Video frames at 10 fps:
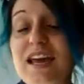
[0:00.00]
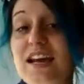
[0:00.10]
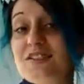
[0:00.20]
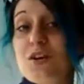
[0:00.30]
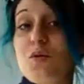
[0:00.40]

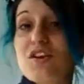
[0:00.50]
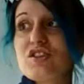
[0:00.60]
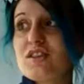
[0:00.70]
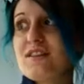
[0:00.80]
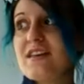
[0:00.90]
answering
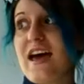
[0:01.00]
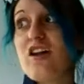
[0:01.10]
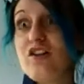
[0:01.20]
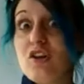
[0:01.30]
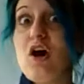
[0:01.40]
questions that
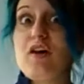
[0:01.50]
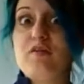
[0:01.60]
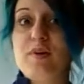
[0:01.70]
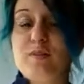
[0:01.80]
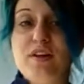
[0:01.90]
a lot
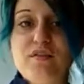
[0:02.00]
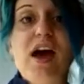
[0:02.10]
of people have